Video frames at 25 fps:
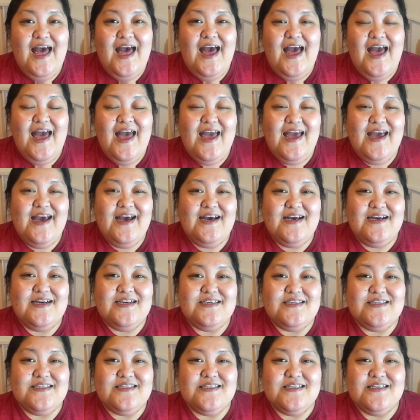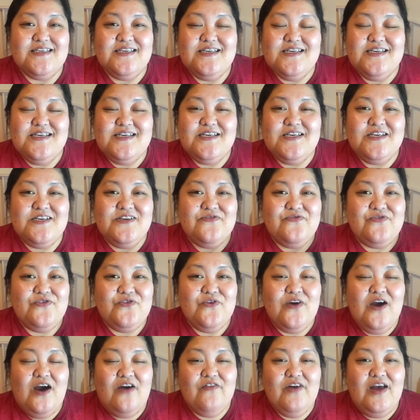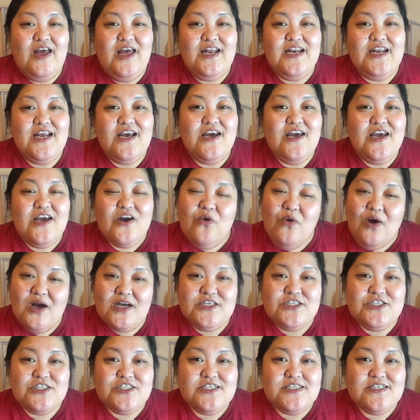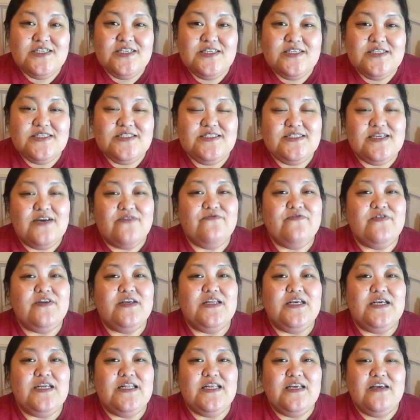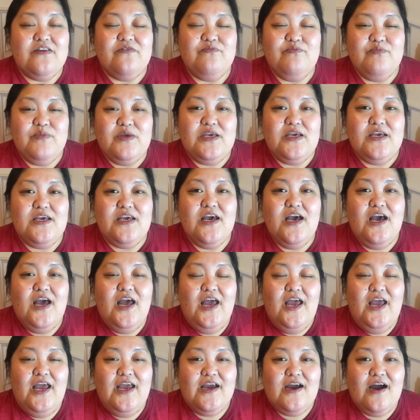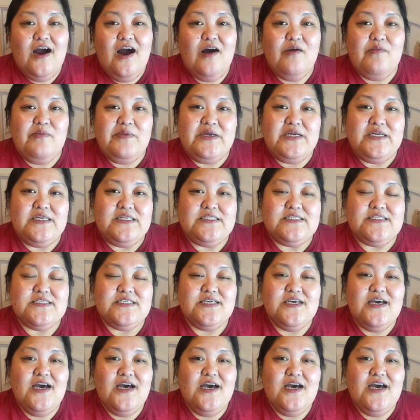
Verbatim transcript: And if you have any questions, definitely leave me a comment